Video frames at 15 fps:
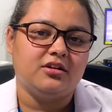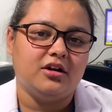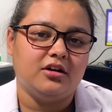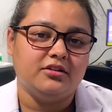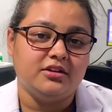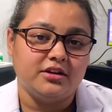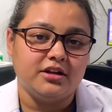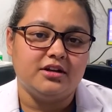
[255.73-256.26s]
uh,
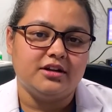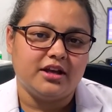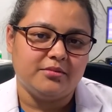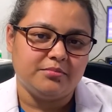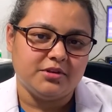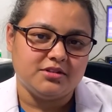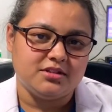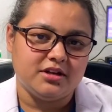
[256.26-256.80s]
the
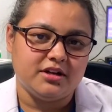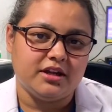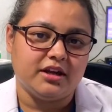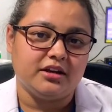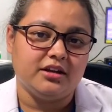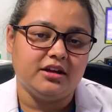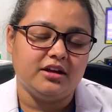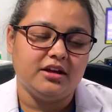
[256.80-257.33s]
real-time PCR
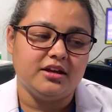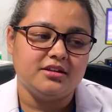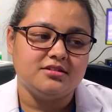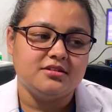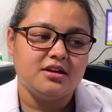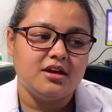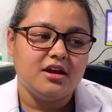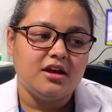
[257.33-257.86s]
technique
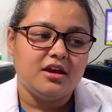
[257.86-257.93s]
is